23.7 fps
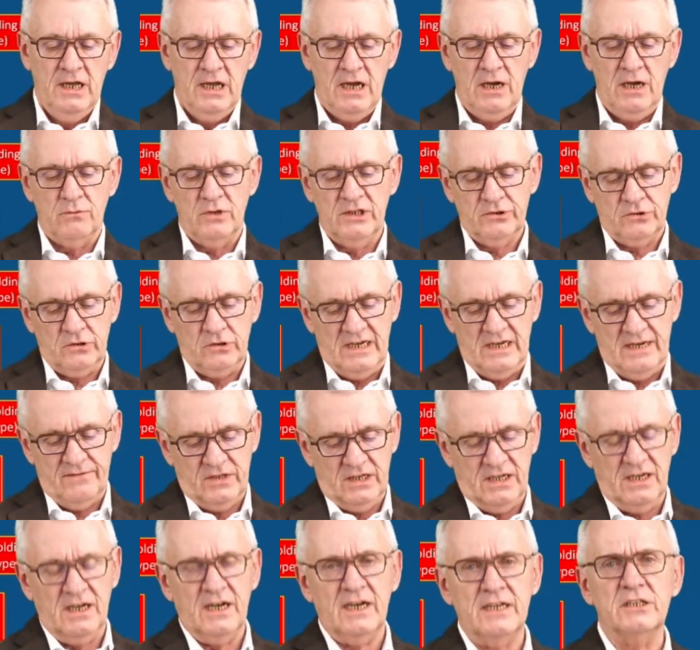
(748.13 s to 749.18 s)
I want to have
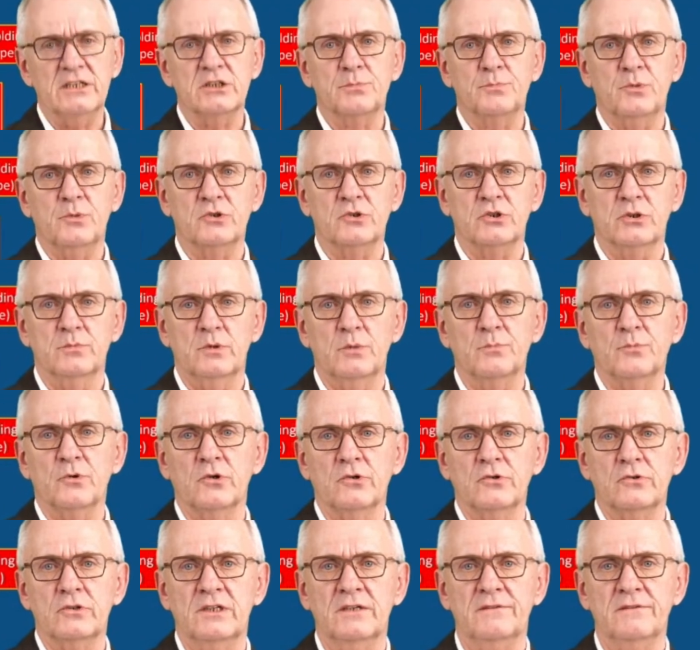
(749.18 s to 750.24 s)
the highest possible
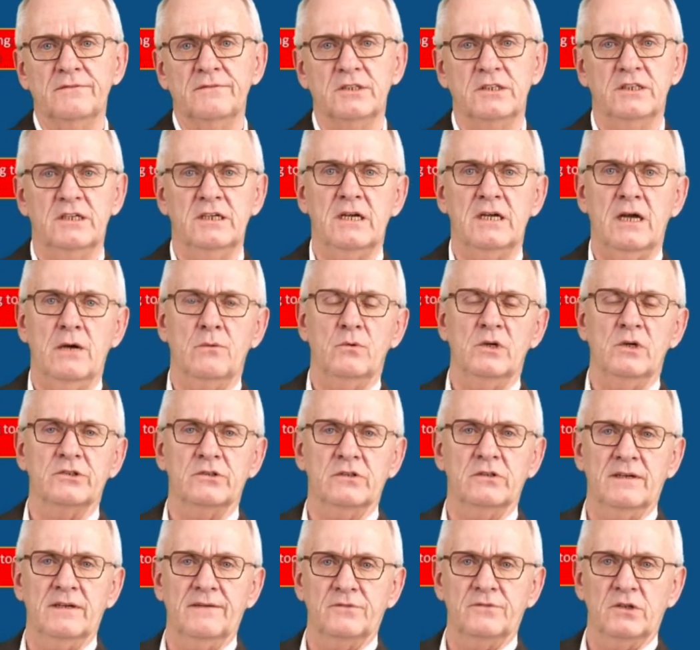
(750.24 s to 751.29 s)
productivity. I want
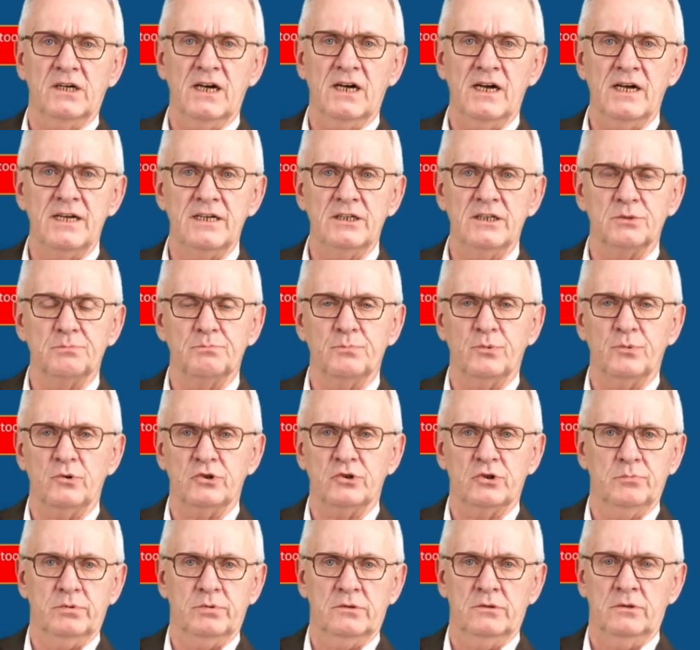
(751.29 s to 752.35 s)
to have the highest
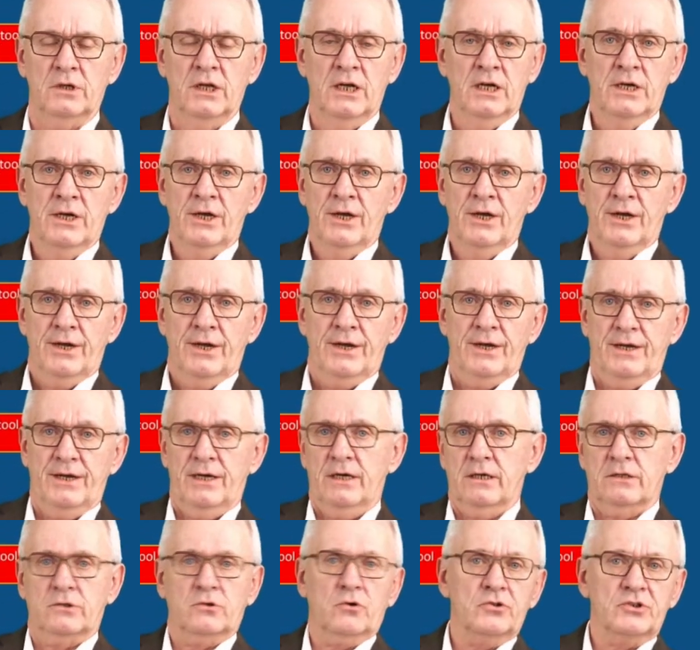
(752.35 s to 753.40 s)
possible
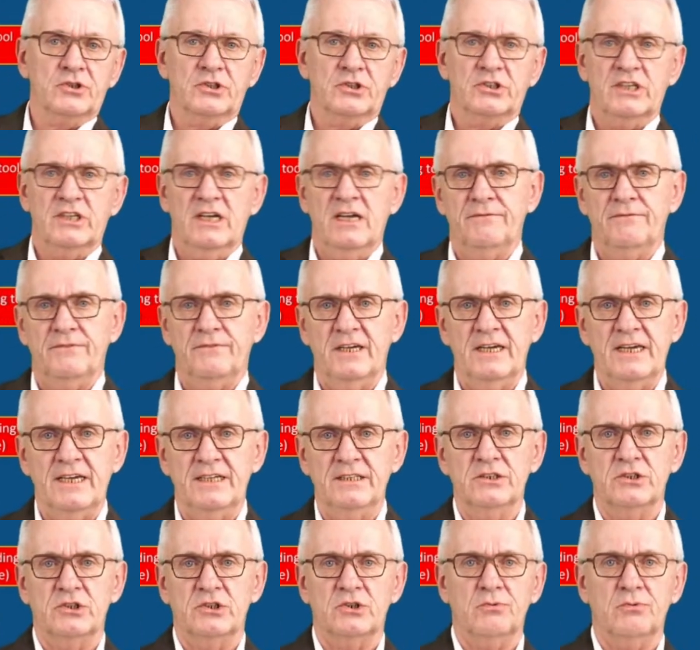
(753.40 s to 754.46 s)
cost
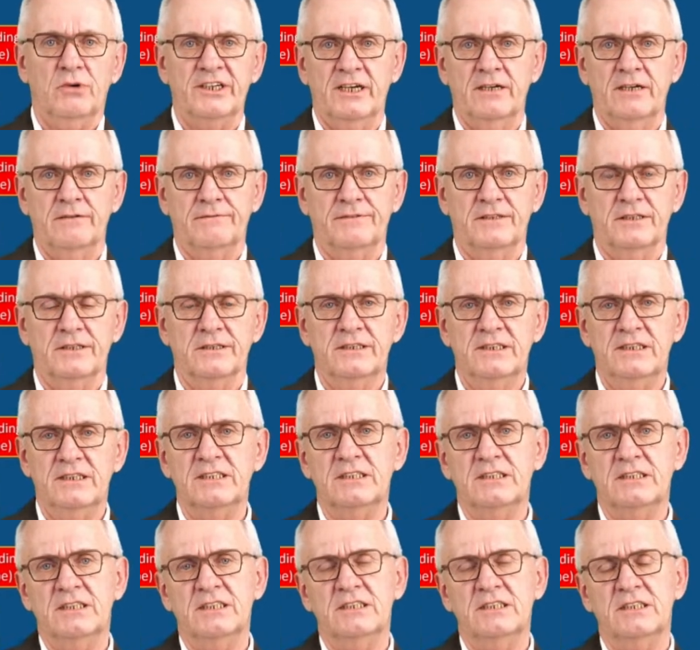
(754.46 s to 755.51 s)
savings, whatever.
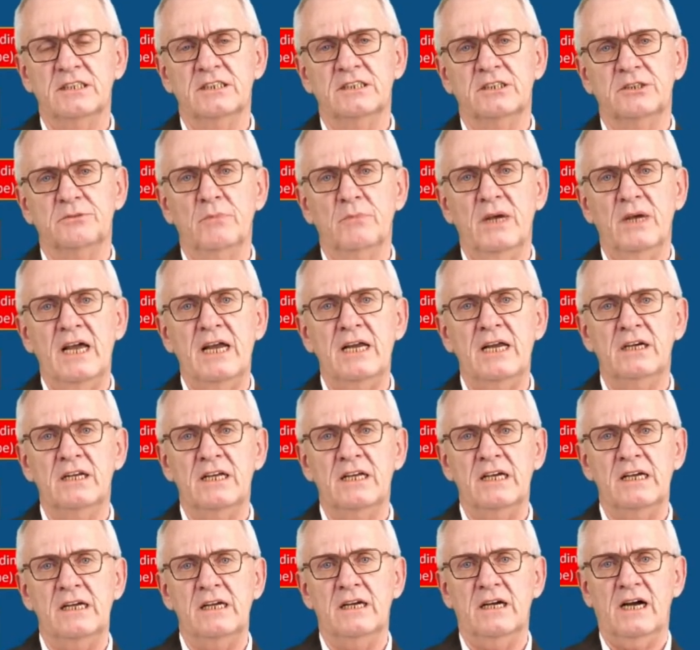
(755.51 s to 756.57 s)
This is
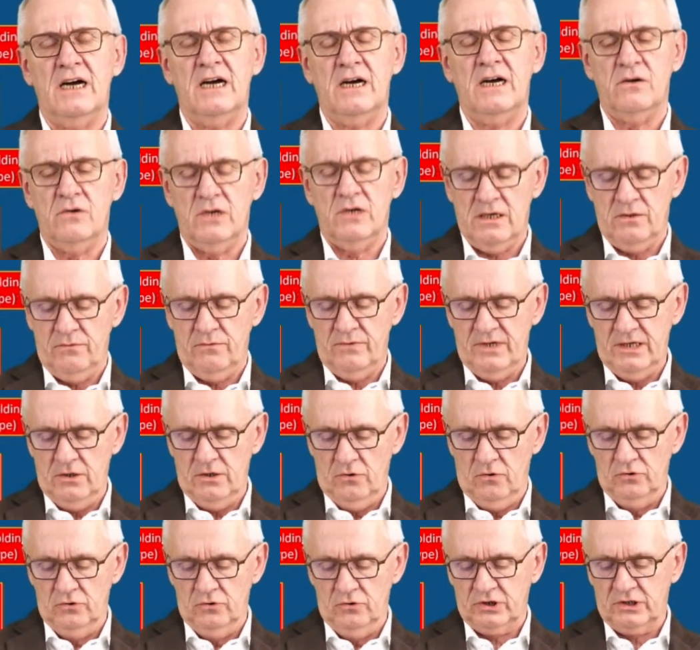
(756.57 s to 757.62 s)
mainly how we
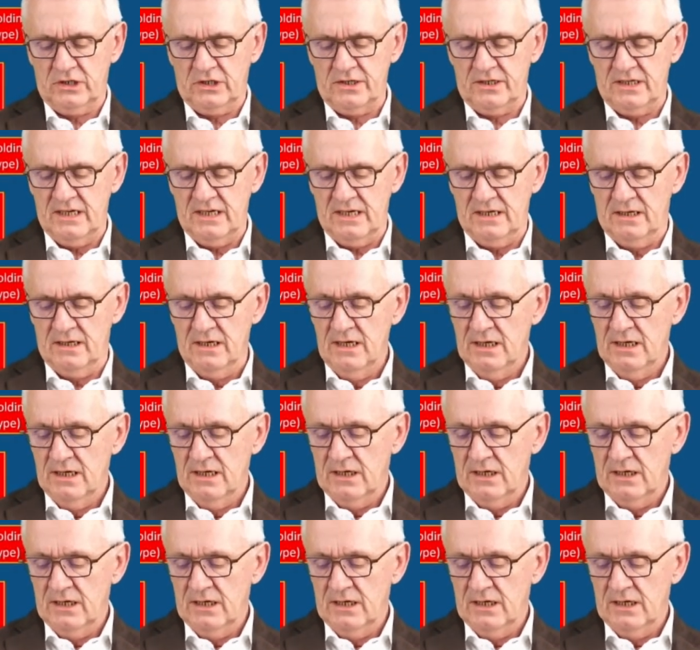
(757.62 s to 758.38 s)
use cutting